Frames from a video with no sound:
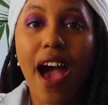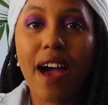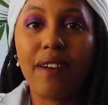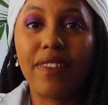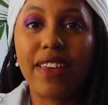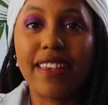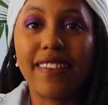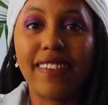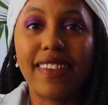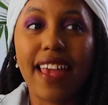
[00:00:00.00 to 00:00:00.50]

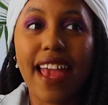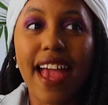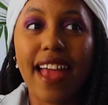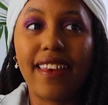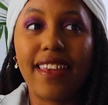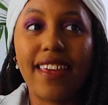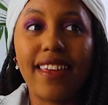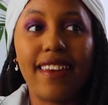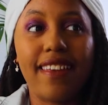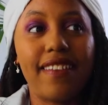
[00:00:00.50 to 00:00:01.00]
obviously
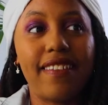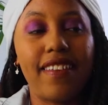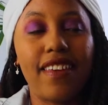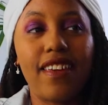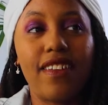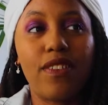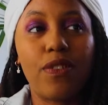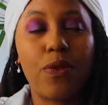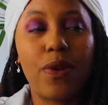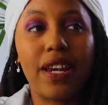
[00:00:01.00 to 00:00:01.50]
at
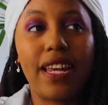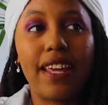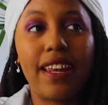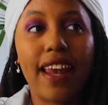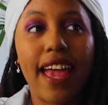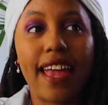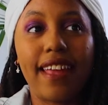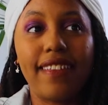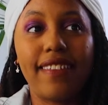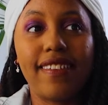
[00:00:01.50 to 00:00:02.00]
EDC
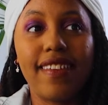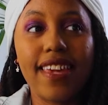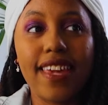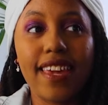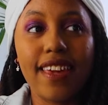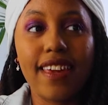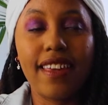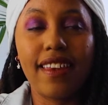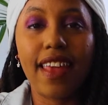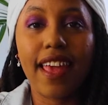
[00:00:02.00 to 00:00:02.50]

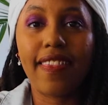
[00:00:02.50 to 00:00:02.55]
2019,